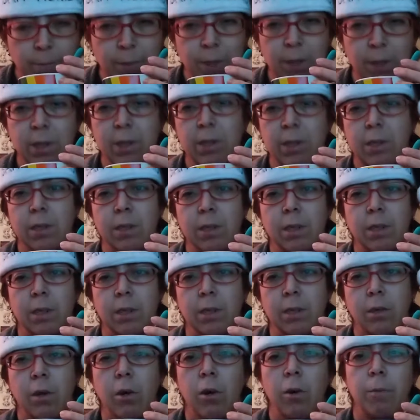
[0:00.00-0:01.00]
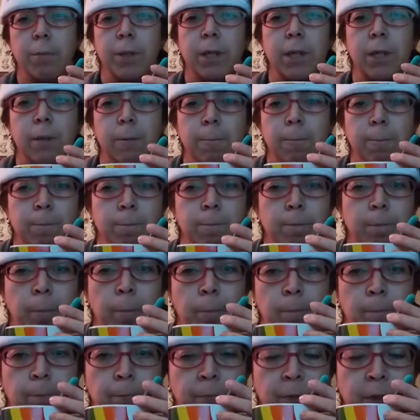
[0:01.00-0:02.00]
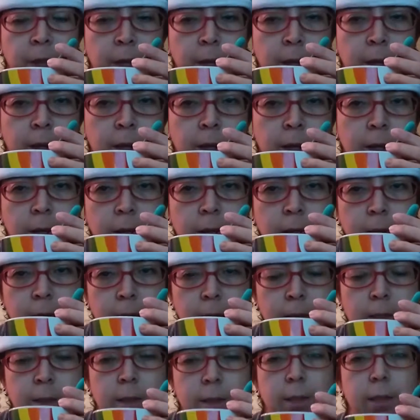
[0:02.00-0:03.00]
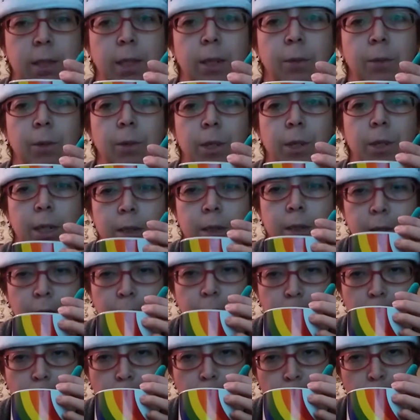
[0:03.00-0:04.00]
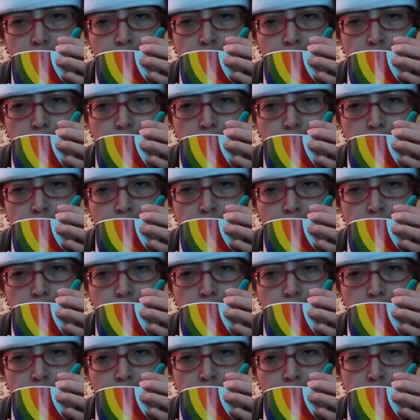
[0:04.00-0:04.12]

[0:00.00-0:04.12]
But it's calming. Let's see what it tastes like.